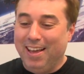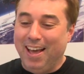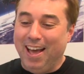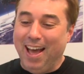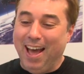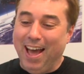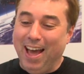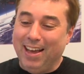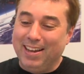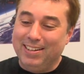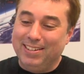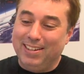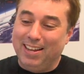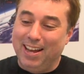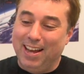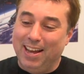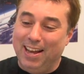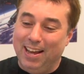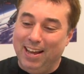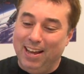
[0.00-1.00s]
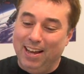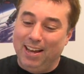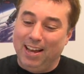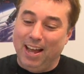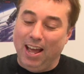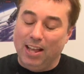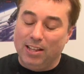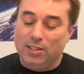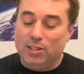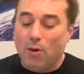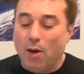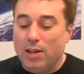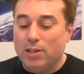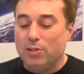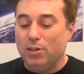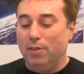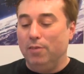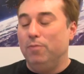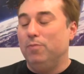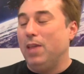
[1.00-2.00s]
And so I
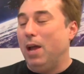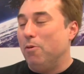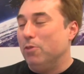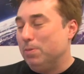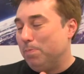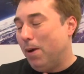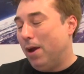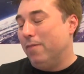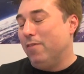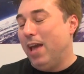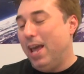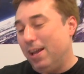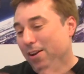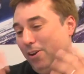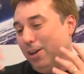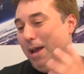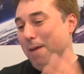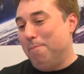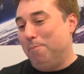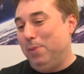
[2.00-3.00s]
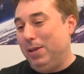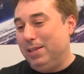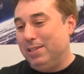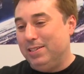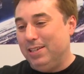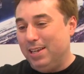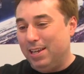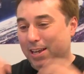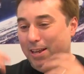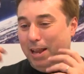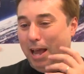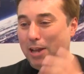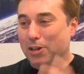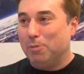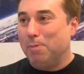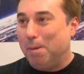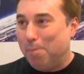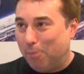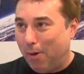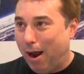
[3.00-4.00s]
sort of, that was part of a, hey, look, I'm PC and I
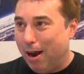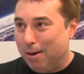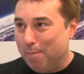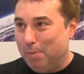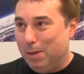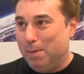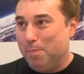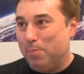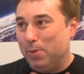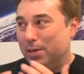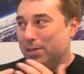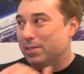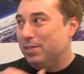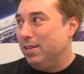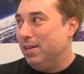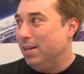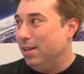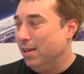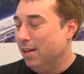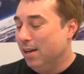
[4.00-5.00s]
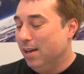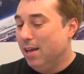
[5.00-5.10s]
should be proud to be PC.